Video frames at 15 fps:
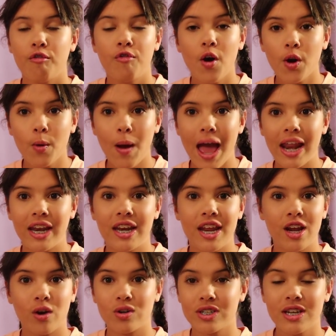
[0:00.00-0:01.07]
photo
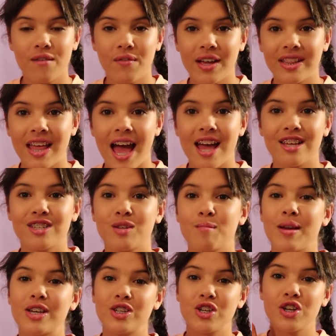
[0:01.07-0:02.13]
editing or stuff like that. So
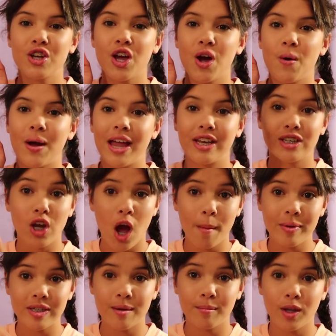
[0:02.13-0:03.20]
make sure to go and
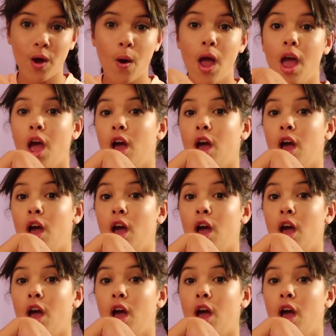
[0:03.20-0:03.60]
comment down below